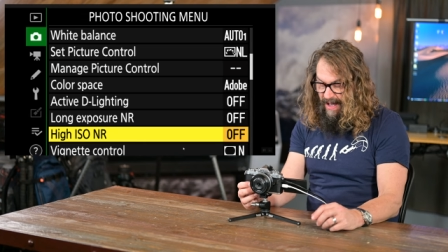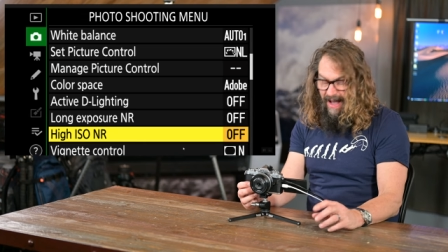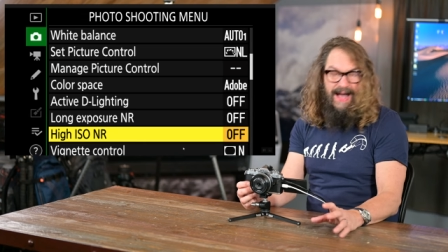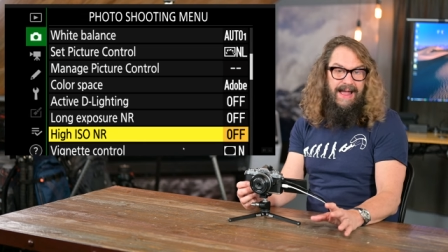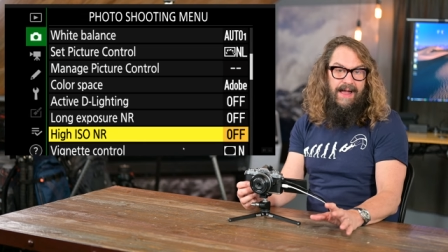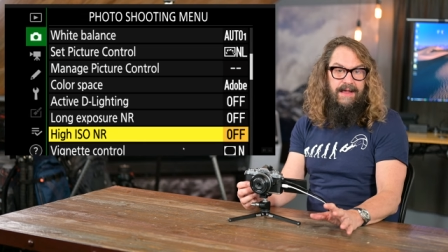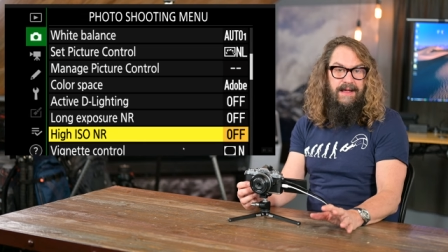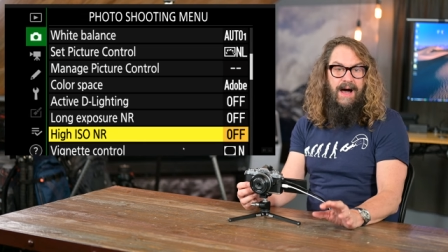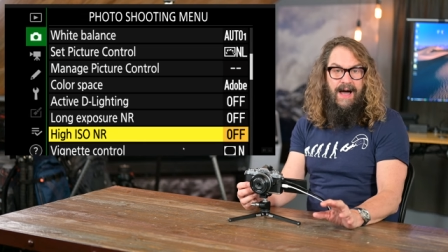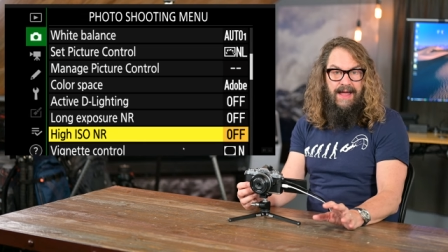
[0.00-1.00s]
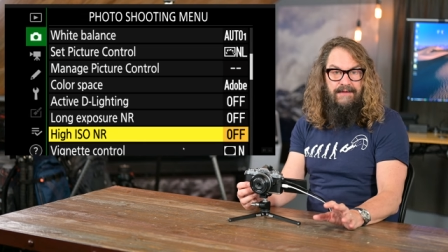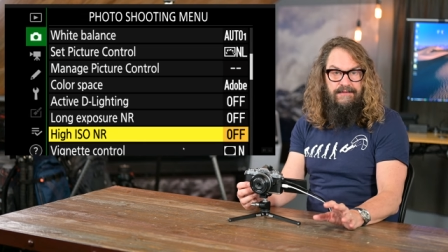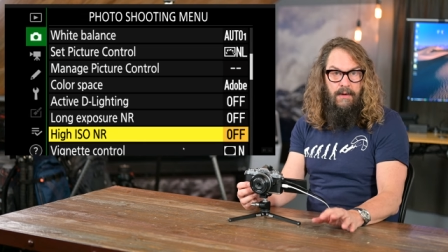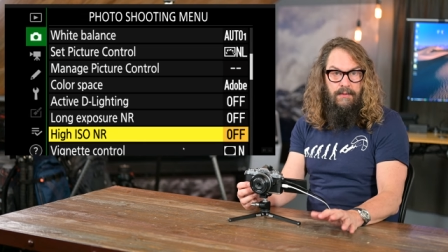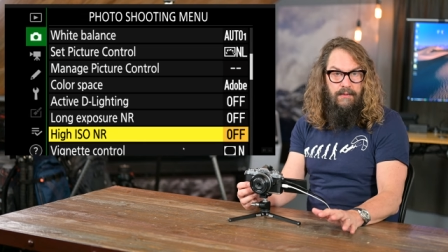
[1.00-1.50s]
High I
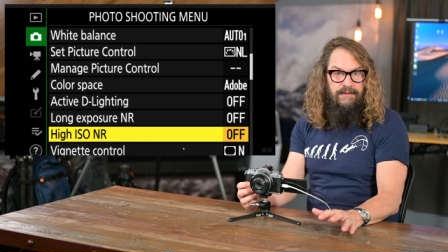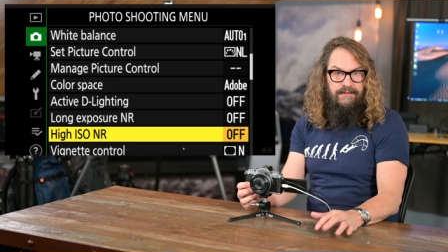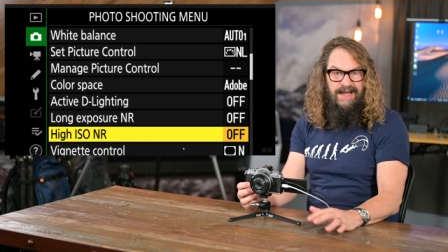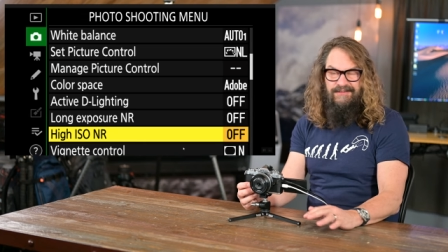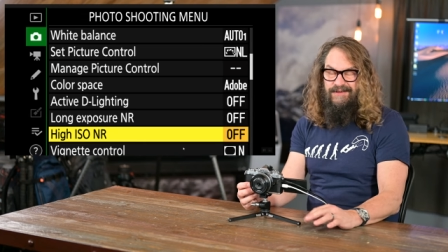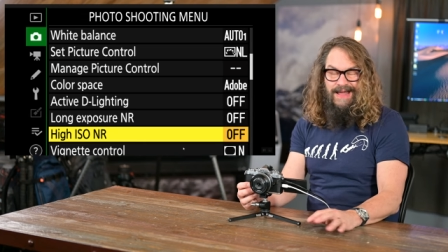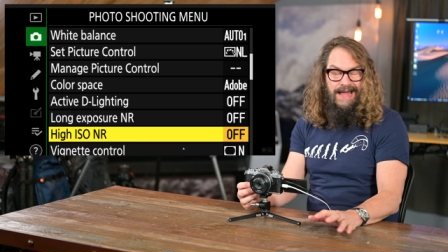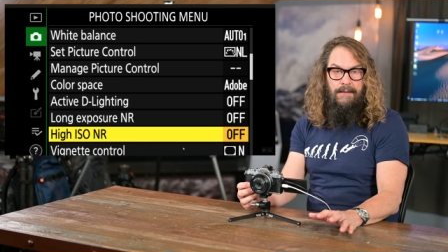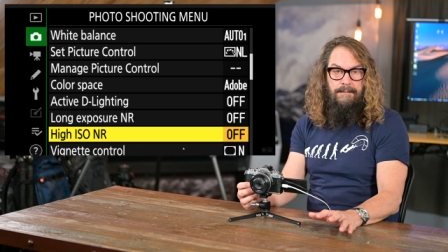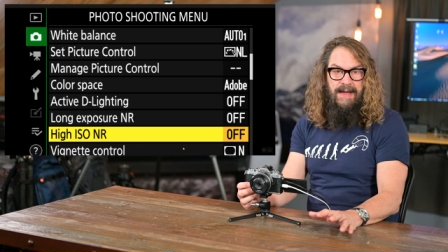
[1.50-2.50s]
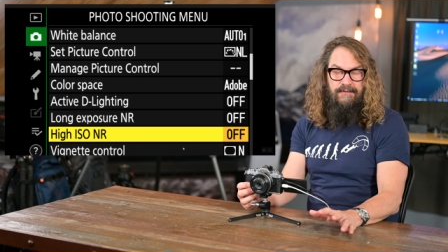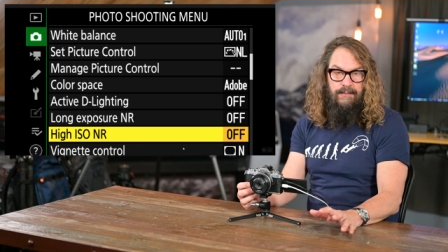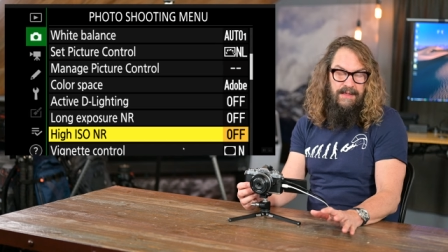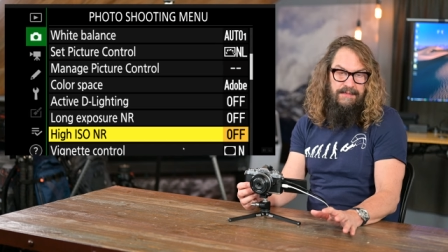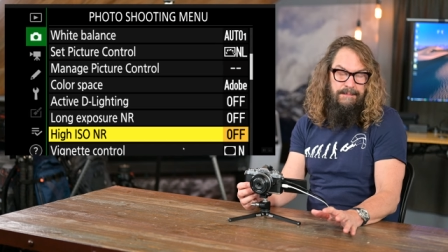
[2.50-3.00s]
S O noise reduction, I don't mess
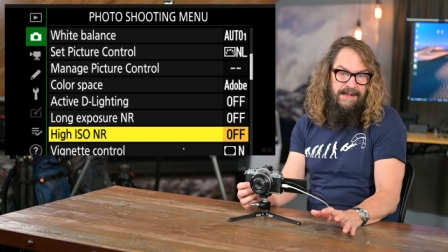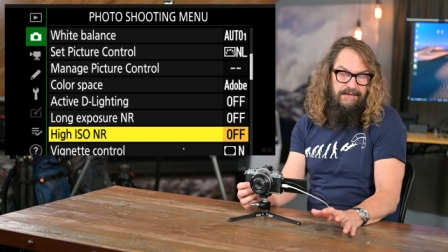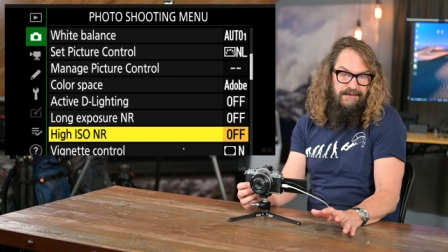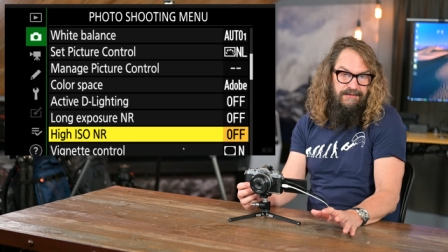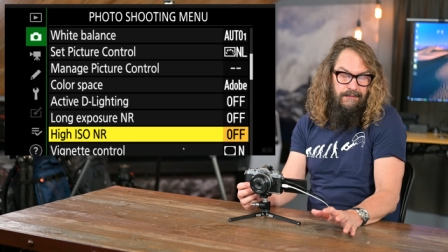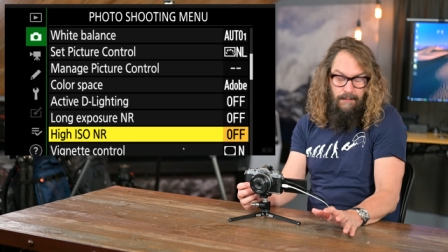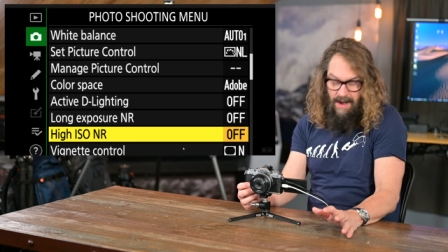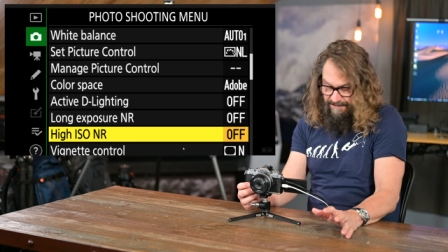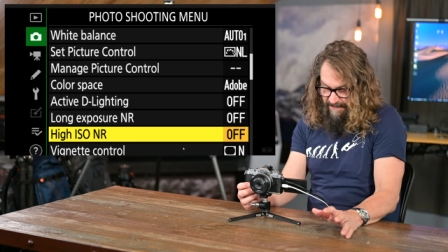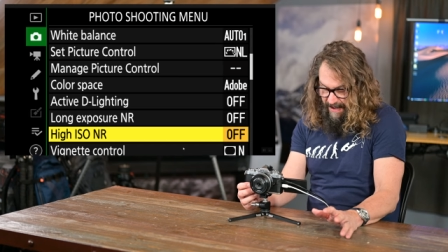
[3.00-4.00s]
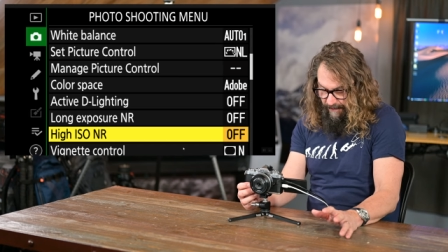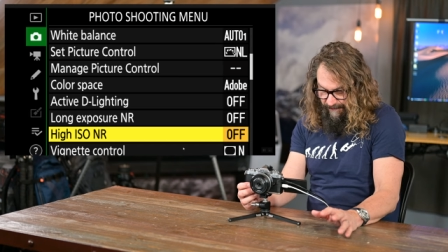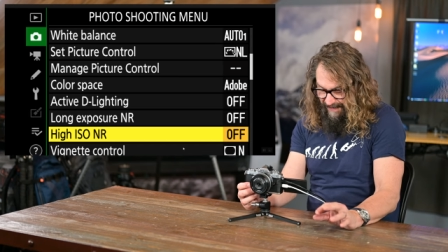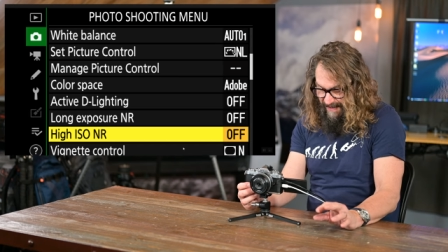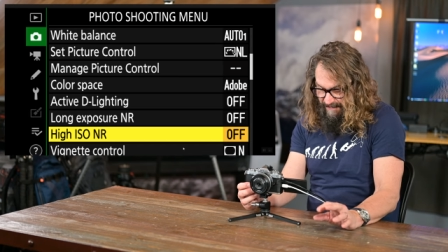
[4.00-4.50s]
with because I shoot raw
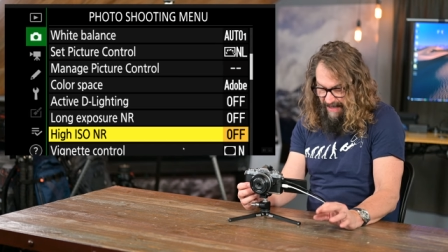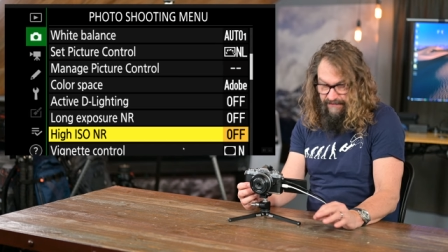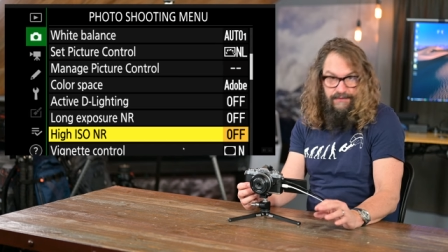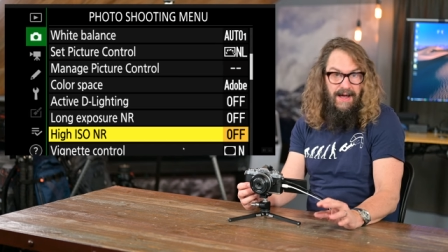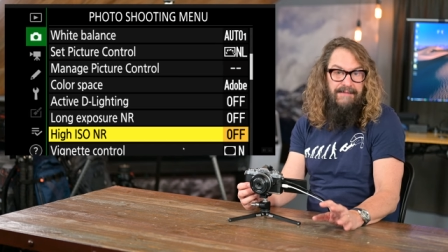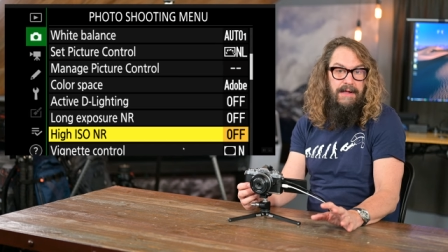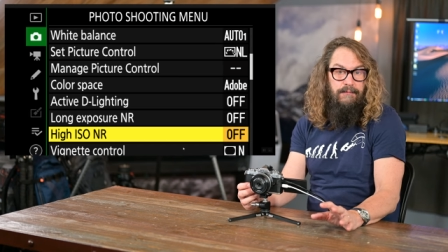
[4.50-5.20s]
files. I leave that turned off.